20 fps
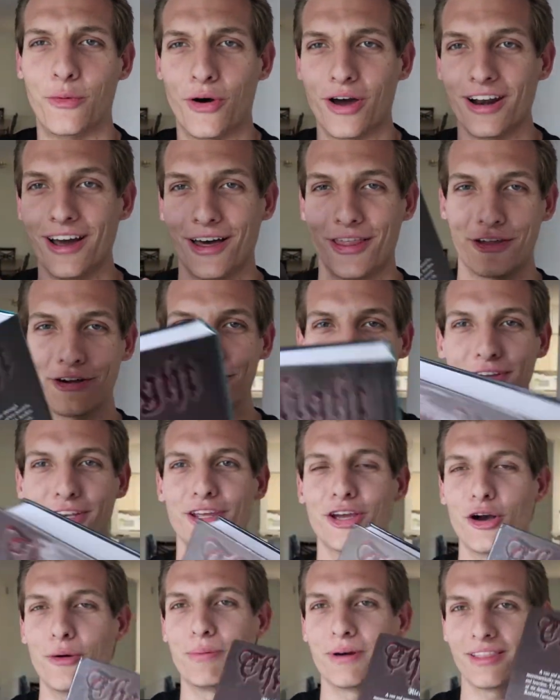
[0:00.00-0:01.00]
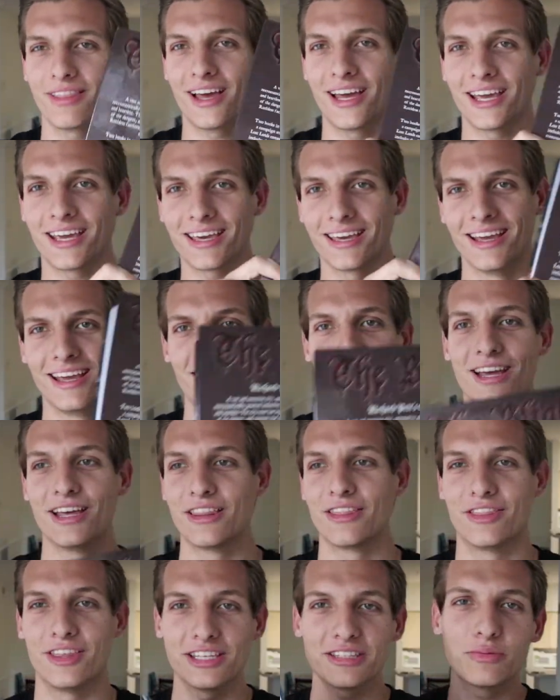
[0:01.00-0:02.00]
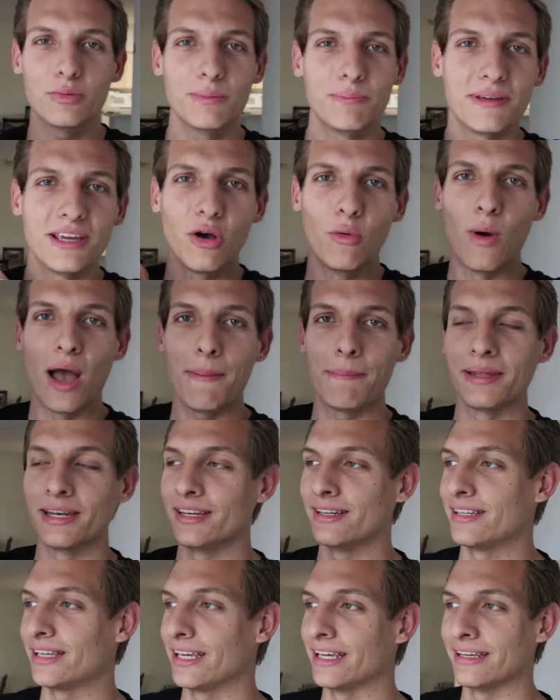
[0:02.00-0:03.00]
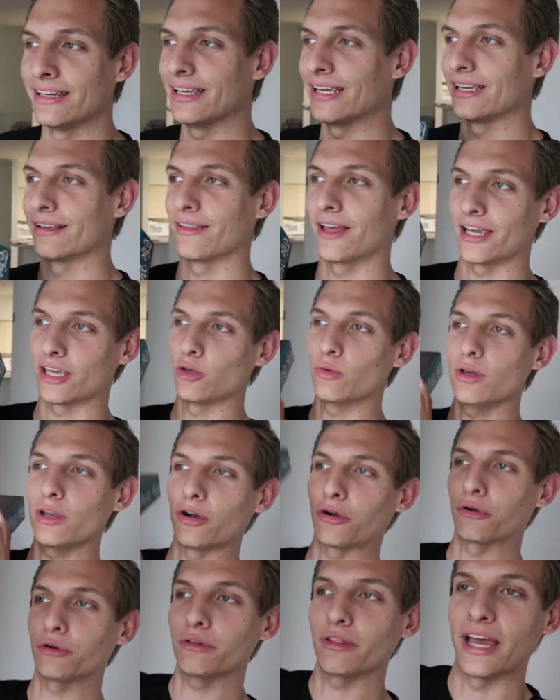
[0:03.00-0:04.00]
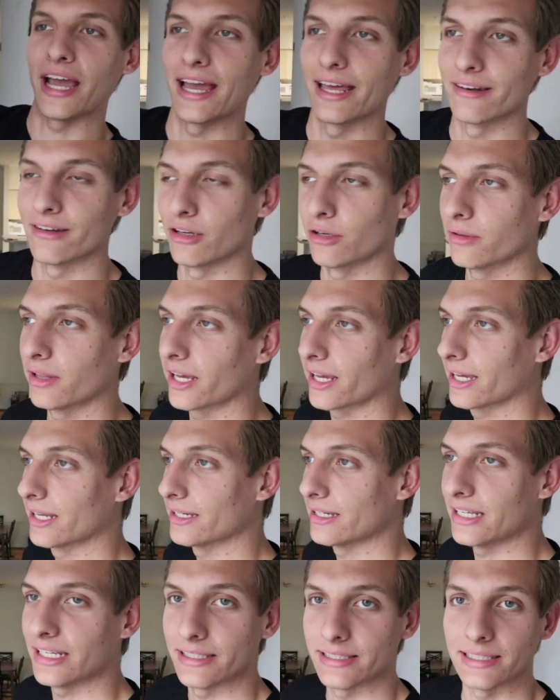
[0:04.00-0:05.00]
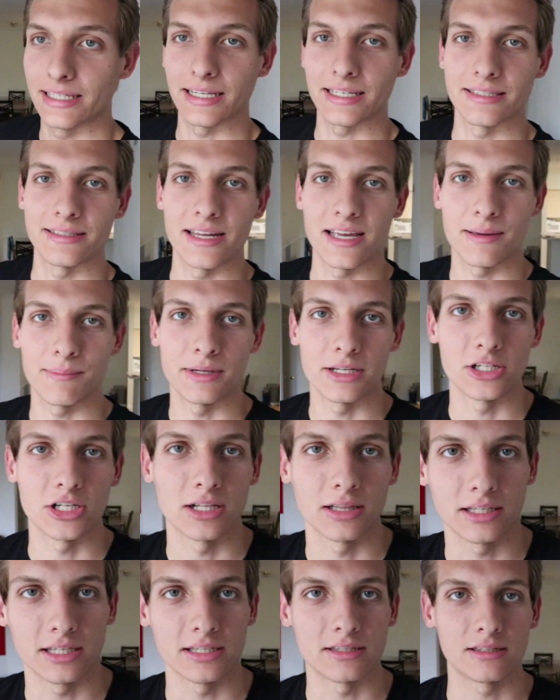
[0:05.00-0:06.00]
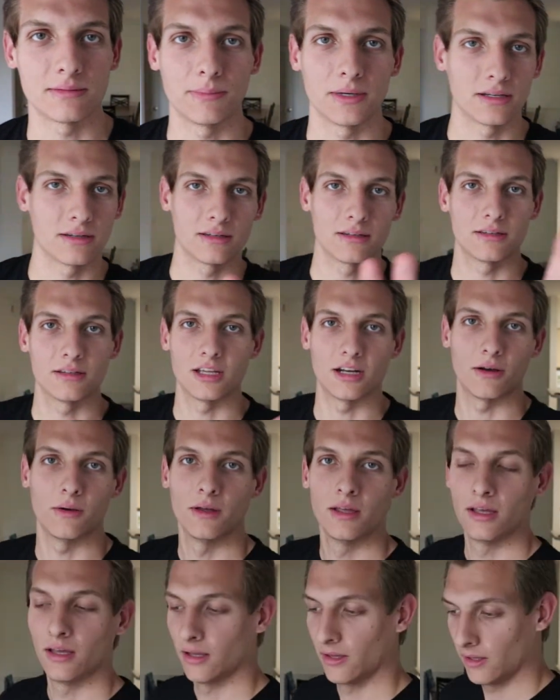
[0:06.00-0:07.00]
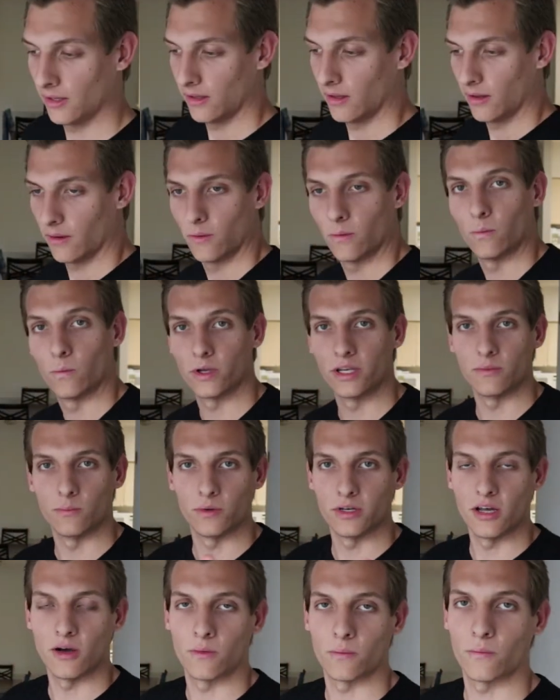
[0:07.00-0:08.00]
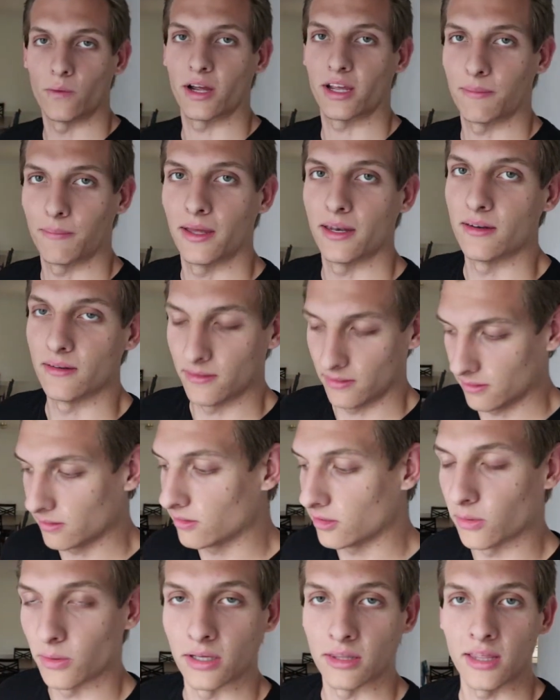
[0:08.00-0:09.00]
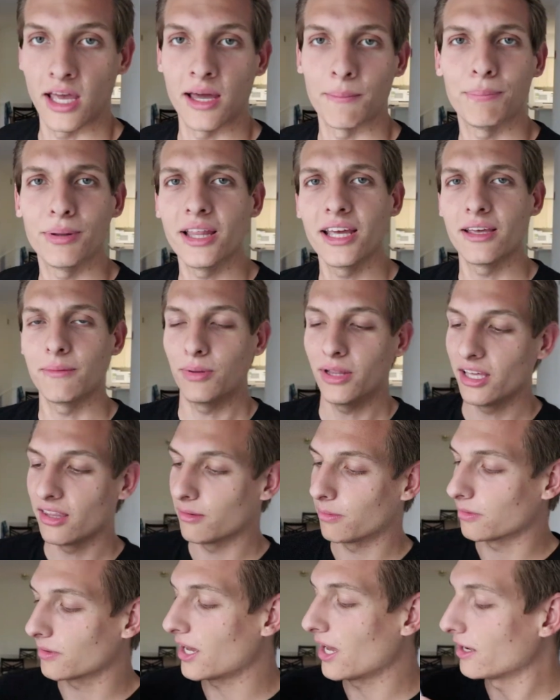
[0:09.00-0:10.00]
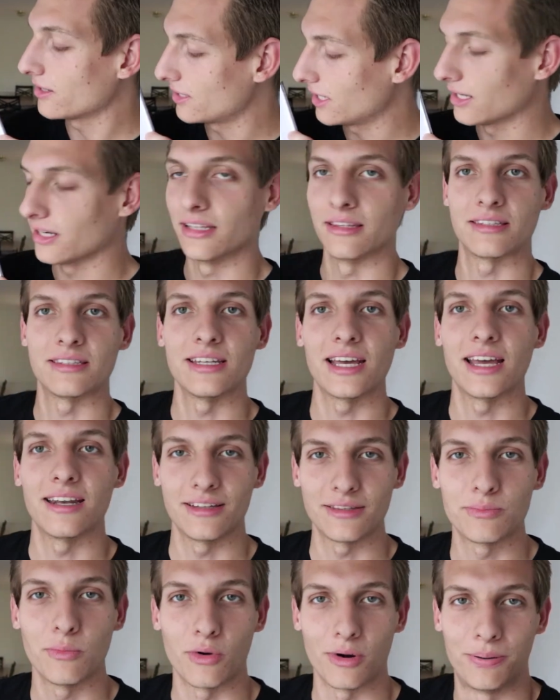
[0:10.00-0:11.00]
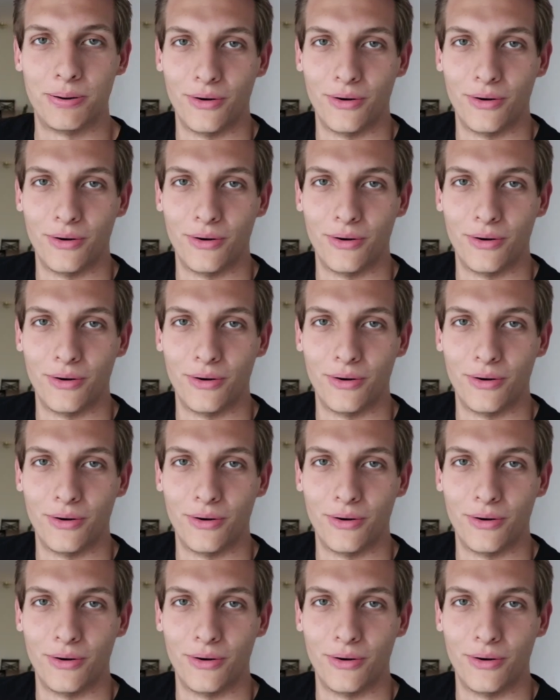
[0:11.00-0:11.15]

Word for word: in one other video, but like, this would be a weapon in D&D. Like, you could hurl that and do like a d6 damage at least, but, you know, we, we don't recommend doing that. Play, play the content instead, it's more